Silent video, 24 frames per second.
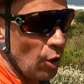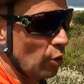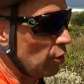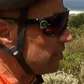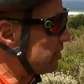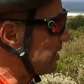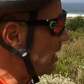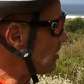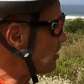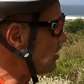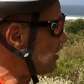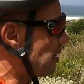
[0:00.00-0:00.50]

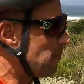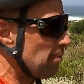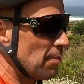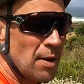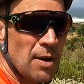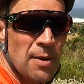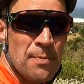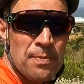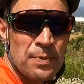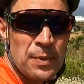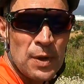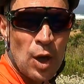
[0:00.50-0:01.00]
or does
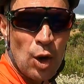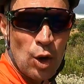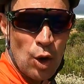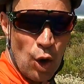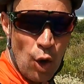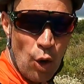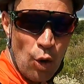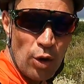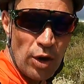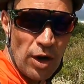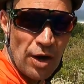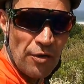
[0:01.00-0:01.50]

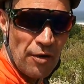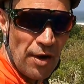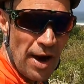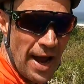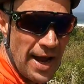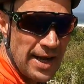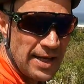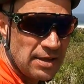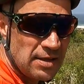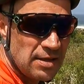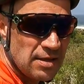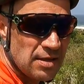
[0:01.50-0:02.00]
some longer
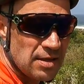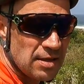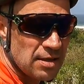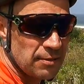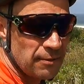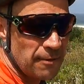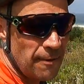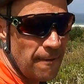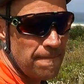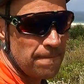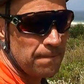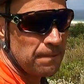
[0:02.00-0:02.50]
rides,
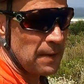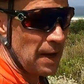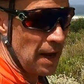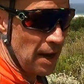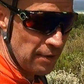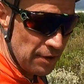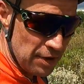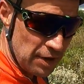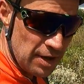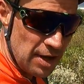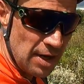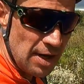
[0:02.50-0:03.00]

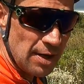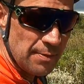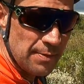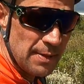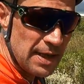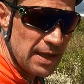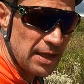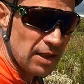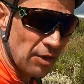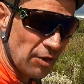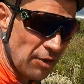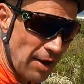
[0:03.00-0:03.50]
100
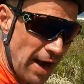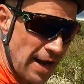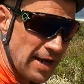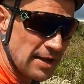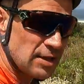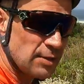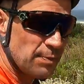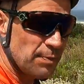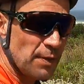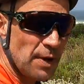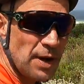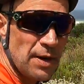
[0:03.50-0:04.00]
kilometer
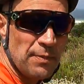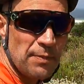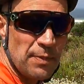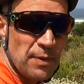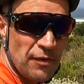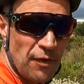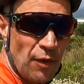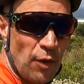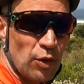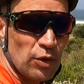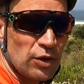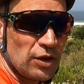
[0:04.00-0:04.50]
rides
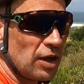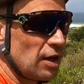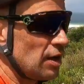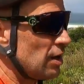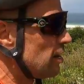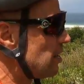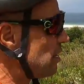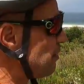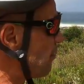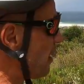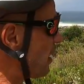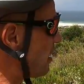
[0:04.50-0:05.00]
before the
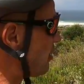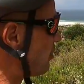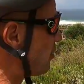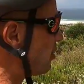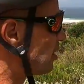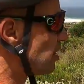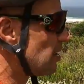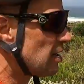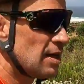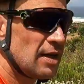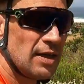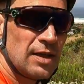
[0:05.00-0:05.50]

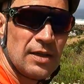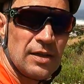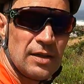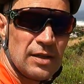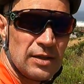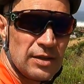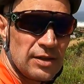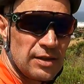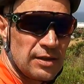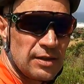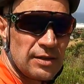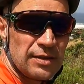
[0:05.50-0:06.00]

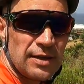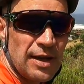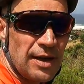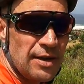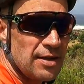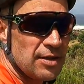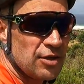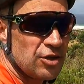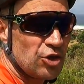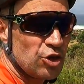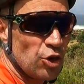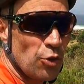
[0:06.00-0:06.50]
event,
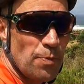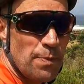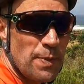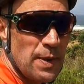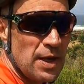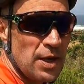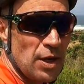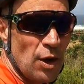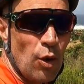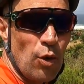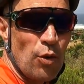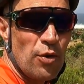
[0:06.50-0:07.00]
there should
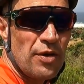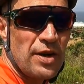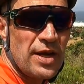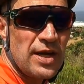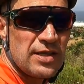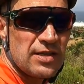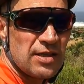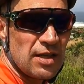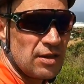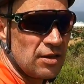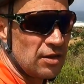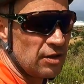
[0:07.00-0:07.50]
be no
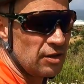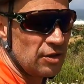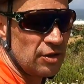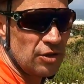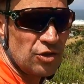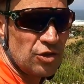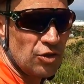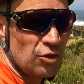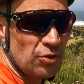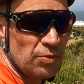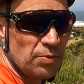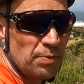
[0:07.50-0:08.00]
reason
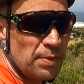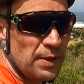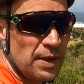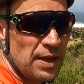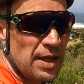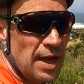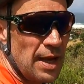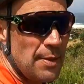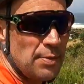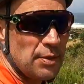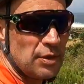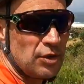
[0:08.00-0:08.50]
you shouldn't
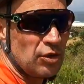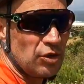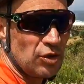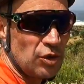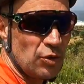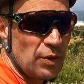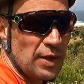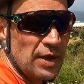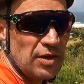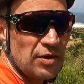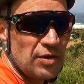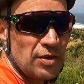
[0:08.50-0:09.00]
be able to
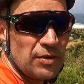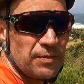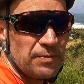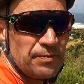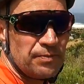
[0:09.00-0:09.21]
do it.